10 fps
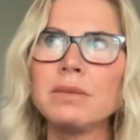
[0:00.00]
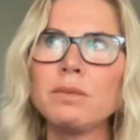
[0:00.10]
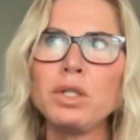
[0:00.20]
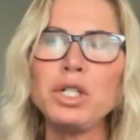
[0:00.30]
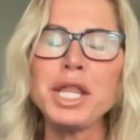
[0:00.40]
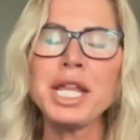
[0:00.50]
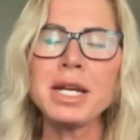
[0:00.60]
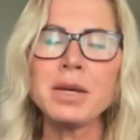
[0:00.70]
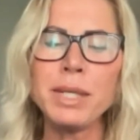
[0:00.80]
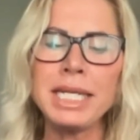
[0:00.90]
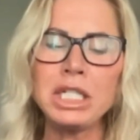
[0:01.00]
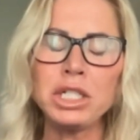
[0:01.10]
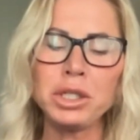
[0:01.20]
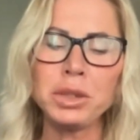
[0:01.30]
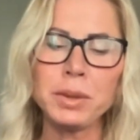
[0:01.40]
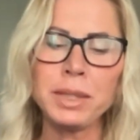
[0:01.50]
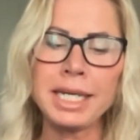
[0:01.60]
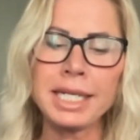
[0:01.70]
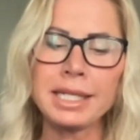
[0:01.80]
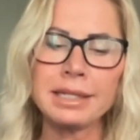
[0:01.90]
what do you think we need to do?
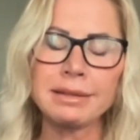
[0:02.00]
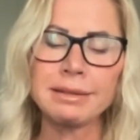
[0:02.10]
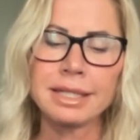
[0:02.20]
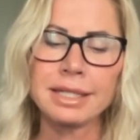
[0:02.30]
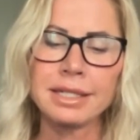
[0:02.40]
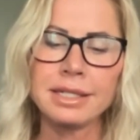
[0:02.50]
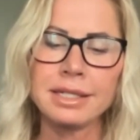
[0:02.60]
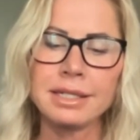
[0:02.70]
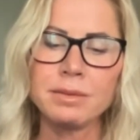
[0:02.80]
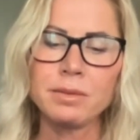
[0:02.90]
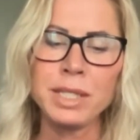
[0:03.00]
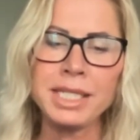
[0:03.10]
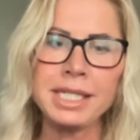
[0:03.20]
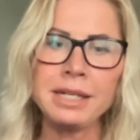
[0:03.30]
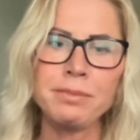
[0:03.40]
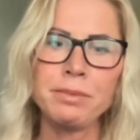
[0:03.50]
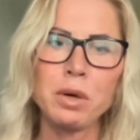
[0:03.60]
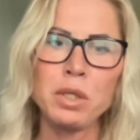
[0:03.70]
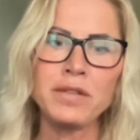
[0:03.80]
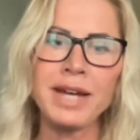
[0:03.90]
Like, what is the
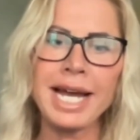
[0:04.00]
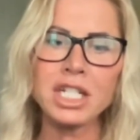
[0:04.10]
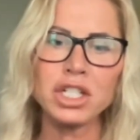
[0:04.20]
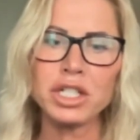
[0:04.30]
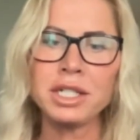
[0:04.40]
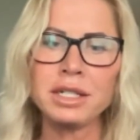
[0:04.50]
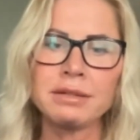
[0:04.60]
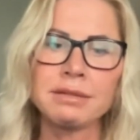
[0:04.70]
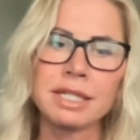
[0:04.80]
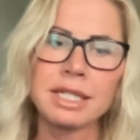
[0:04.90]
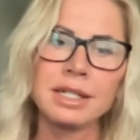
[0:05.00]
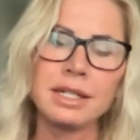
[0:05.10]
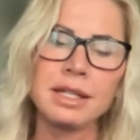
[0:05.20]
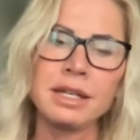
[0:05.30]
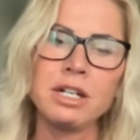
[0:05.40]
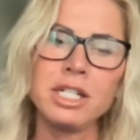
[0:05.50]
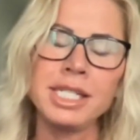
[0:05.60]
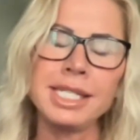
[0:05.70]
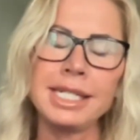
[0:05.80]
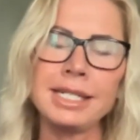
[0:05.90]
point of action, the
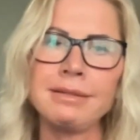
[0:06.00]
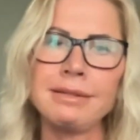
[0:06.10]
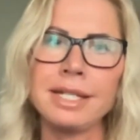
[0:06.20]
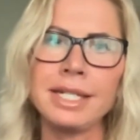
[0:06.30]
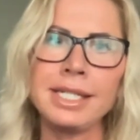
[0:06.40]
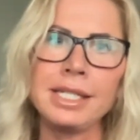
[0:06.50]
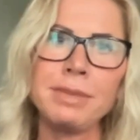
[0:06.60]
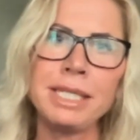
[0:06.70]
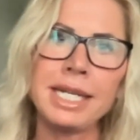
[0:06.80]
urgency that needs to be